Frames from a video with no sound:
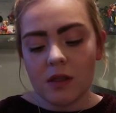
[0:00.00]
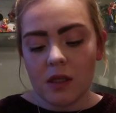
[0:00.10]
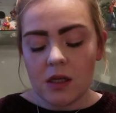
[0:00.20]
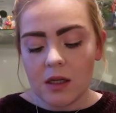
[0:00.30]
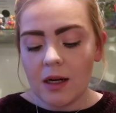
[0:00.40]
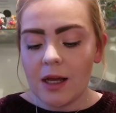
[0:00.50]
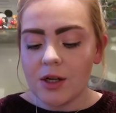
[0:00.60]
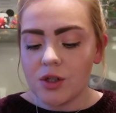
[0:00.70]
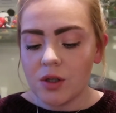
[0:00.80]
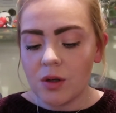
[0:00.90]
the
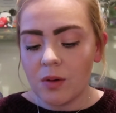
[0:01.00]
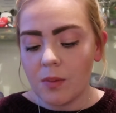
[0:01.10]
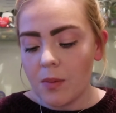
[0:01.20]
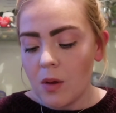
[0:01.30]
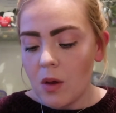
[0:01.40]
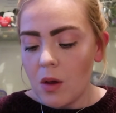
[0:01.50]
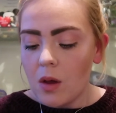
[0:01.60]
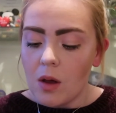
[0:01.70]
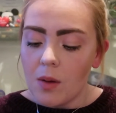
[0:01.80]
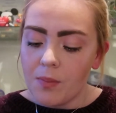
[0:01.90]
Collection
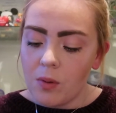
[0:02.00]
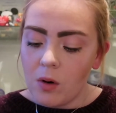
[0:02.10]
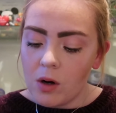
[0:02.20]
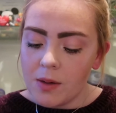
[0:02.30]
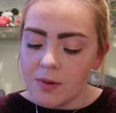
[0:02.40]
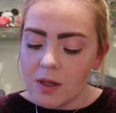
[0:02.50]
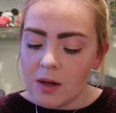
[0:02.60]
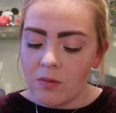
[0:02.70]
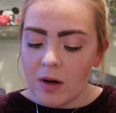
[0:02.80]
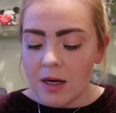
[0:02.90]
Primed
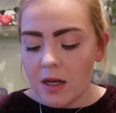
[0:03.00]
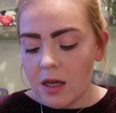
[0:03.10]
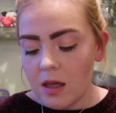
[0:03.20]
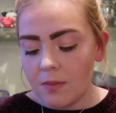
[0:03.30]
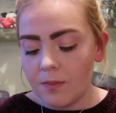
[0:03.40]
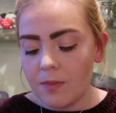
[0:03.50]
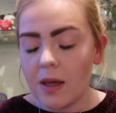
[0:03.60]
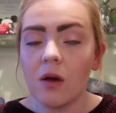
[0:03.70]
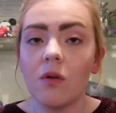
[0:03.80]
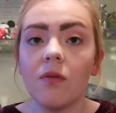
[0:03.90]
and Ready
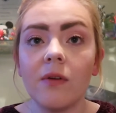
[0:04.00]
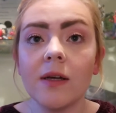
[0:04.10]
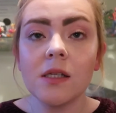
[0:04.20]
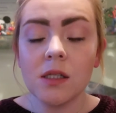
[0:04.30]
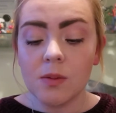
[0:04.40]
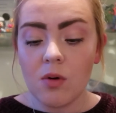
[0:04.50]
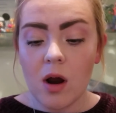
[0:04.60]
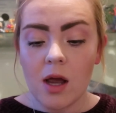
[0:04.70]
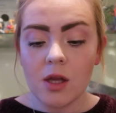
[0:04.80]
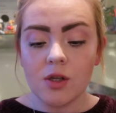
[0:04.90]
Makeup Fixing
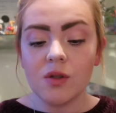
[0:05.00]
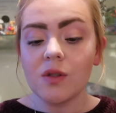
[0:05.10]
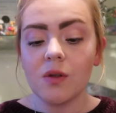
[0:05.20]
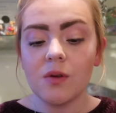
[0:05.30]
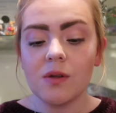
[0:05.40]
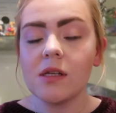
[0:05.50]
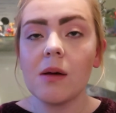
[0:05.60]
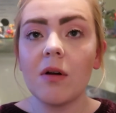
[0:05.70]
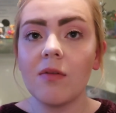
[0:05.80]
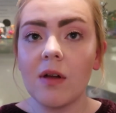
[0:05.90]
Spray just to set
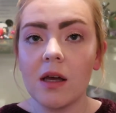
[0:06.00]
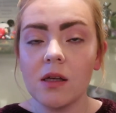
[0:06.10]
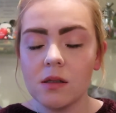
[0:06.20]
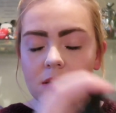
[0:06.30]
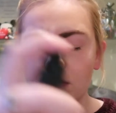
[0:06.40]
my face.